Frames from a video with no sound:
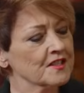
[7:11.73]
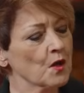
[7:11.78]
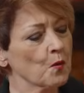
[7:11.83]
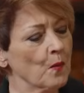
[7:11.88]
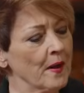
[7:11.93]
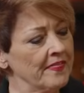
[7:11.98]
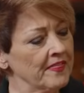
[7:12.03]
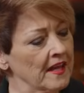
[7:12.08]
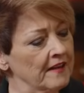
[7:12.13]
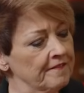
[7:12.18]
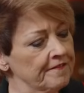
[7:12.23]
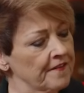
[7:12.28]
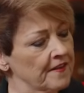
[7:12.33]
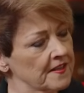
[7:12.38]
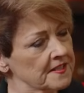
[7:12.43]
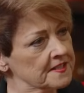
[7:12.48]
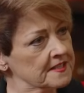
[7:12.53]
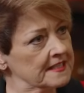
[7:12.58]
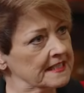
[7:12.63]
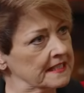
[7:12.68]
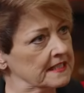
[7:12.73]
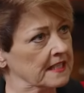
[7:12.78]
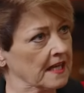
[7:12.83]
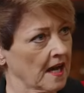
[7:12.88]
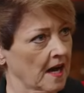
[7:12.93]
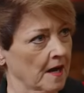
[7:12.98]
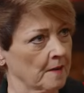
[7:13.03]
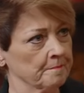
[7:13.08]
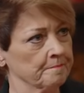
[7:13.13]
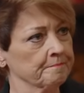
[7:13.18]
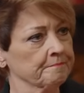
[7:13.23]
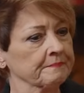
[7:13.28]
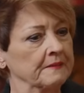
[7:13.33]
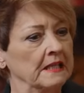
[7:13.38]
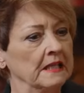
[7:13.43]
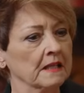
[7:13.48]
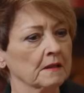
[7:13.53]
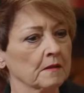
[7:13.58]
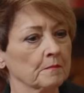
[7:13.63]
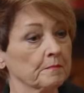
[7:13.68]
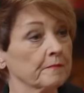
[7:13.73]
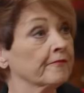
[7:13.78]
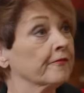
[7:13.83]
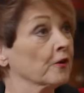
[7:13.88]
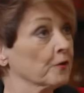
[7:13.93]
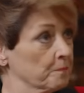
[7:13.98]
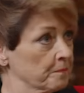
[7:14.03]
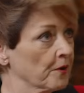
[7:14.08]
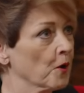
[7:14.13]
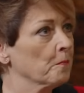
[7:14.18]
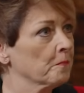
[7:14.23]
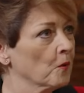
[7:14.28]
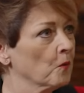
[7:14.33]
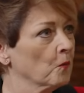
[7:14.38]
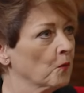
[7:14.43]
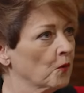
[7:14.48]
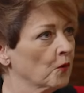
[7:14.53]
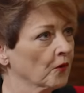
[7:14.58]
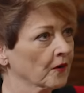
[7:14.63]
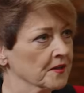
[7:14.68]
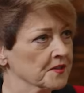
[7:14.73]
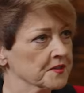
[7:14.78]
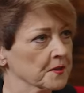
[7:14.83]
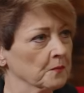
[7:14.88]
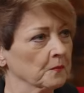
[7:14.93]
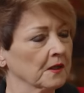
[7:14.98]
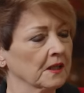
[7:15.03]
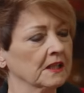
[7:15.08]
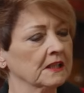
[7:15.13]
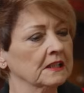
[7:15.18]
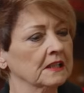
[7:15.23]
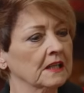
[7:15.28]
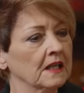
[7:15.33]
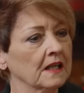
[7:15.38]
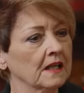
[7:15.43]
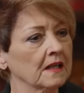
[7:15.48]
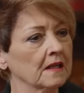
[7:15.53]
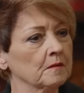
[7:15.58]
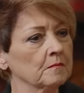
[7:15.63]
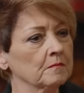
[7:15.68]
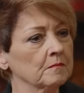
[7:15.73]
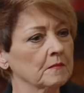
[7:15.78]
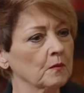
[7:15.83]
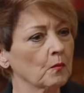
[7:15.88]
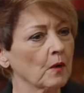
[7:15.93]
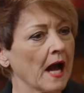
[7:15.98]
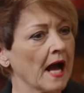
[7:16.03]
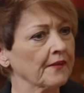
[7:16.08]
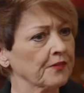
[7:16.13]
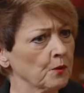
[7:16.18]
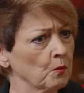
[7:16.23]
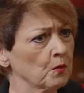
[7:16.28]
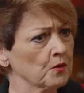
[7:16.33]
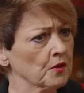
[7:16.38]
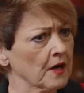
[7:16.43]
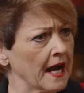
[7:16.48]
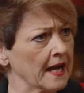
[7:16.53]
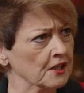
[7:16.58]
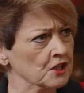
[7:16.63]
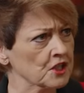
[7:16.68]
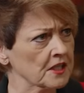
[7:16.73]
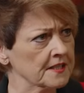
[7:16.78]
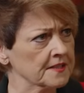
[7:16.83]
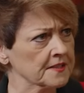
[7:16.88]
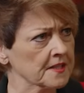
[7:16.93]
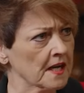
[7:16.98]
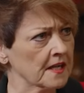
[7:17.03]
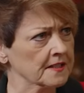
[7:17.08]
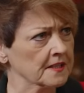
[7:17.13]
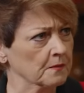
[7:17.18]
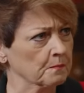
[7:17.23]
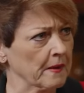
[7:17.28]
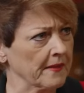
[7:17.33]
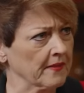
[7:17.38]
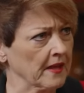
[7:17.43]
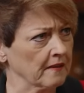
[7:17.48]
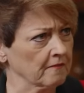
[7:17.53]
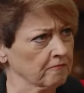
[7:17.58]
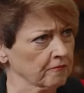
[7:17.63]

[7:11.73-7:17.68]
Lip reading: So when they first did come for a proper war, as it were, had the war actually started when they